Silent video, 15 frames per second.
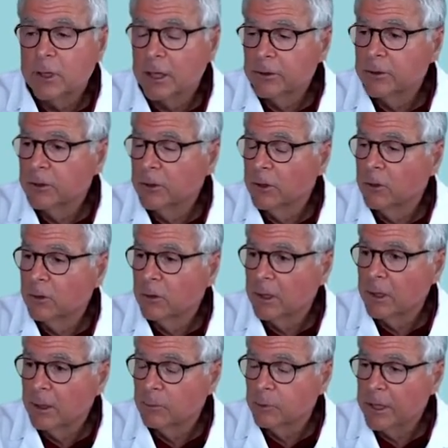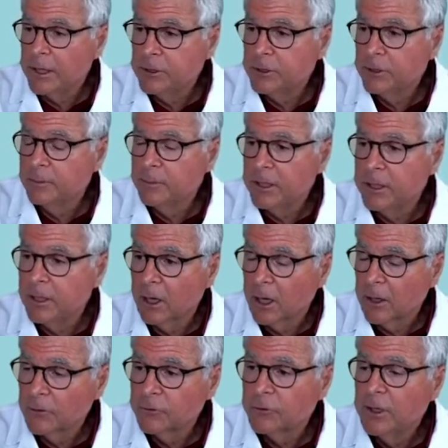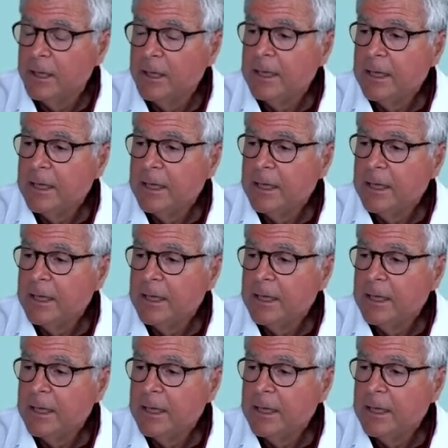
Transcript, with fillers: undergo ablation because,